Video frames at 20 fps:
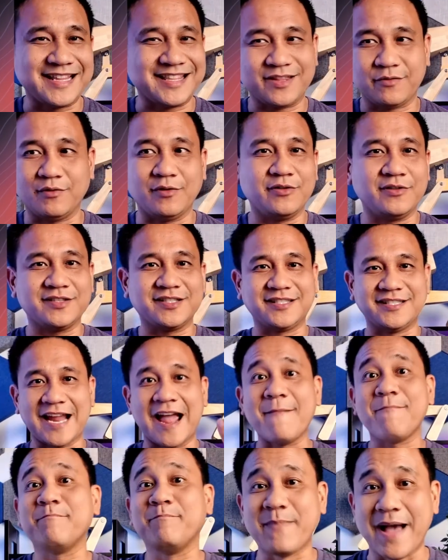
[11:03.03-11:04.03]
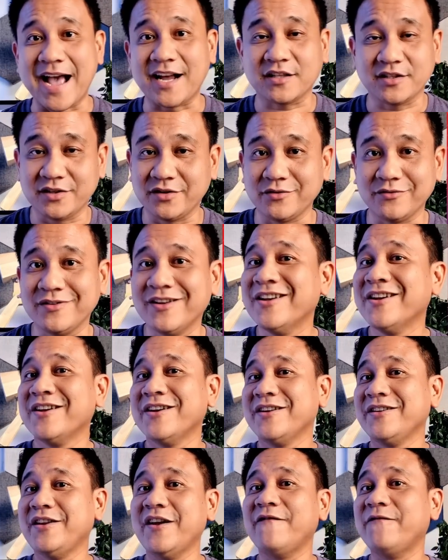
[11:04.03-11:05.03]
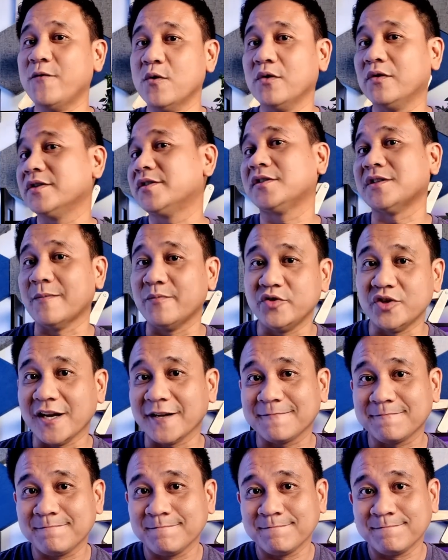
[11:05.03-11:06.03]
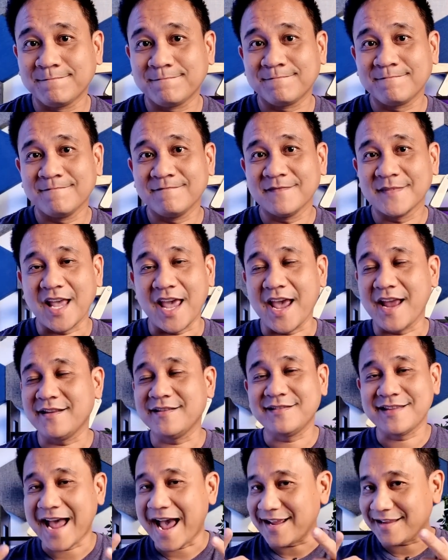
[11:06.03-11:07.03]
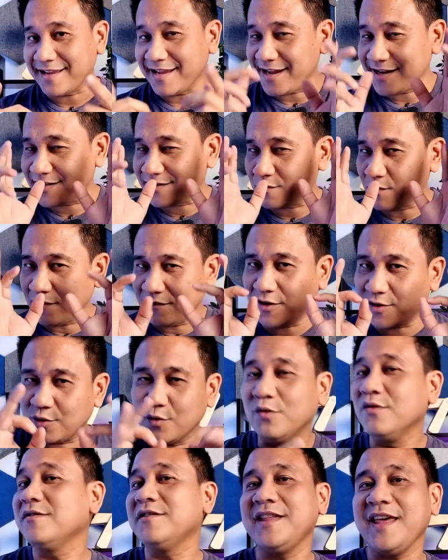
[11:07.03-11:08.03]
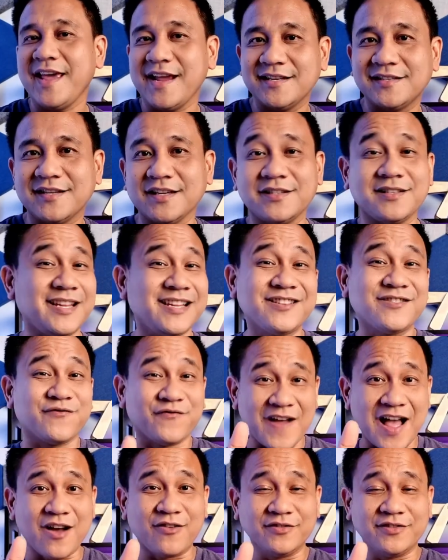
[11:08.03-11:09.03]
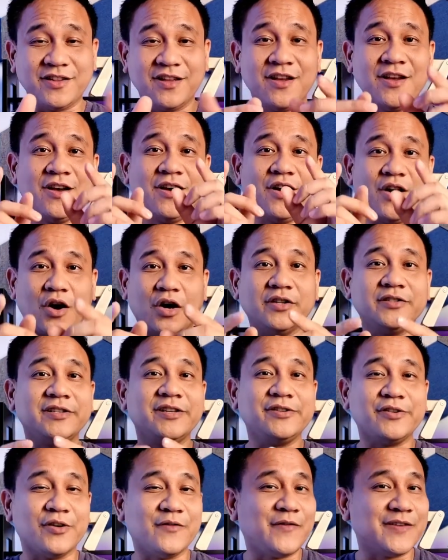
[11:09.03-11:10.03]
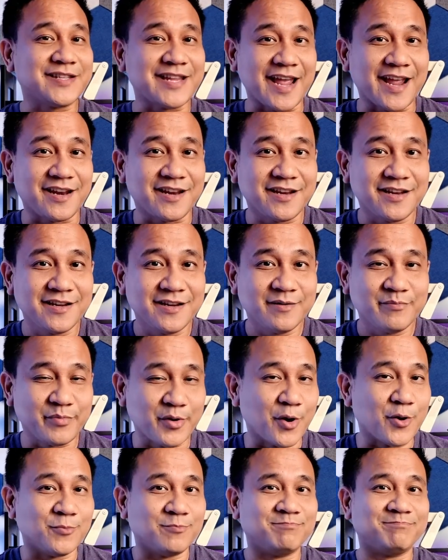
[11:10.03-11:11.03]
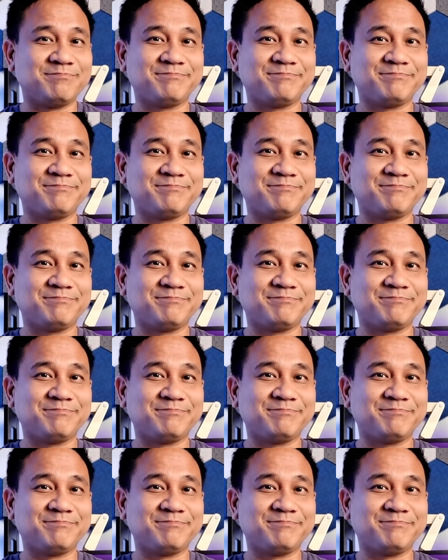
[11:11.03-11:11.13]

it will snap back to the focused subject. And that is one of the cool things that is found on the Nova 10 Pro.